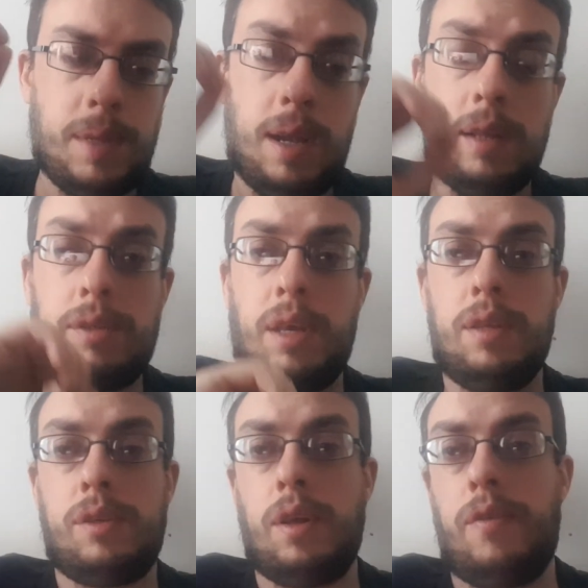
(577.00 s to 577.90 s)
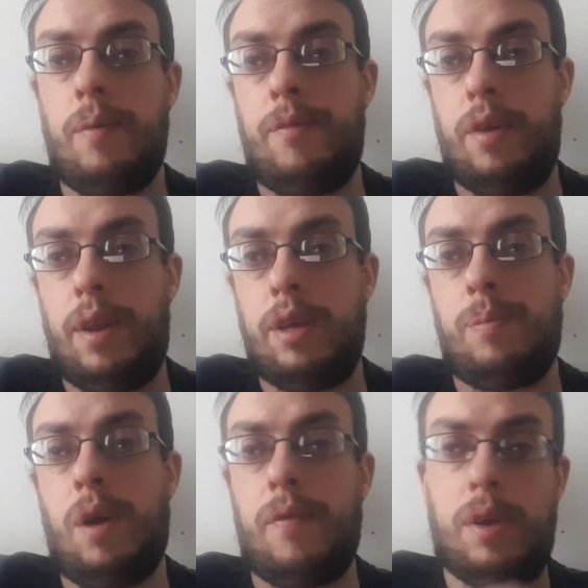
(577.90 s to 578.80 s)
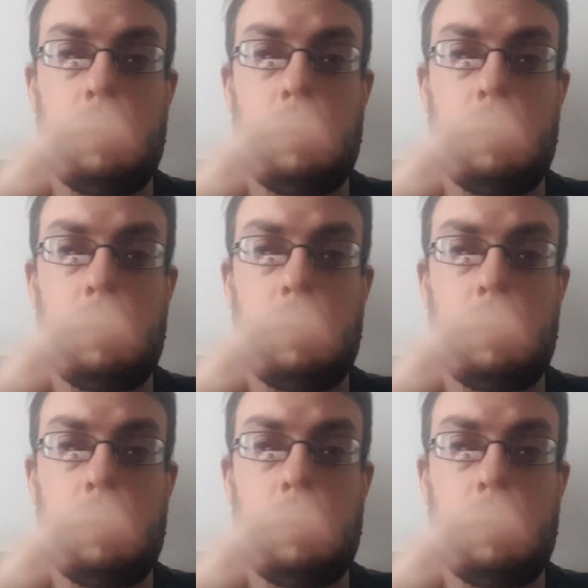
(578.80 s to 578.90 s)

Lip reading: and selling stuff on for a nice profit,